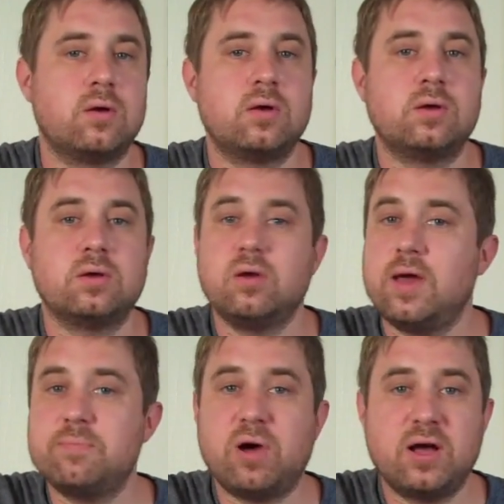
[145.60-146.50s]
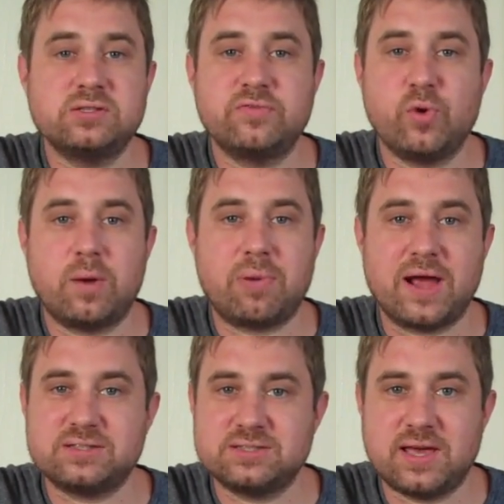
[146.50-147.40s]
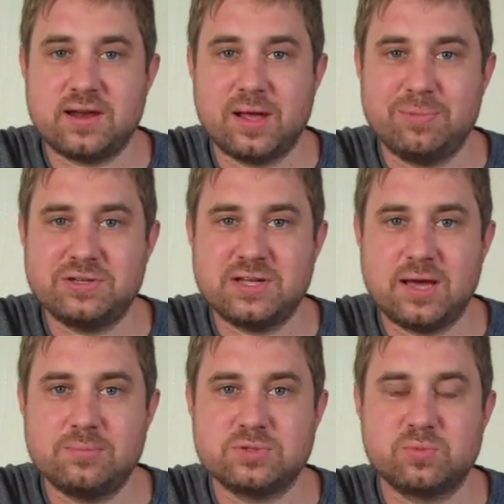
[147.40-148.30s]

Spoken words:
Go ahead and pause if you want to practice that a couple of times.